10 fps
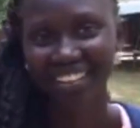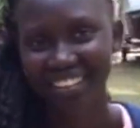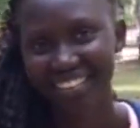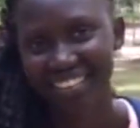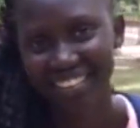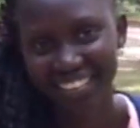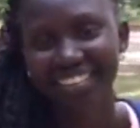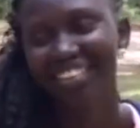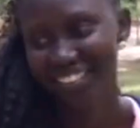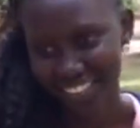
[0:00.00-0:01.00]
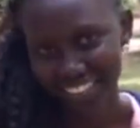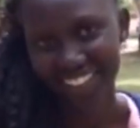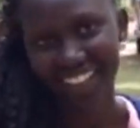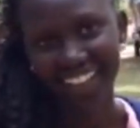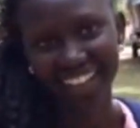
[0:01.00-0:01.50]
Leadership and Service.
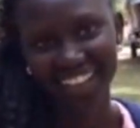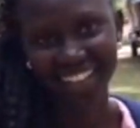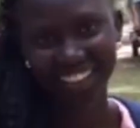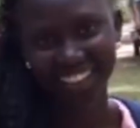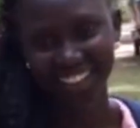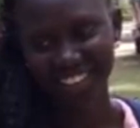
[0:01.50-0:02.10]
Yeah. And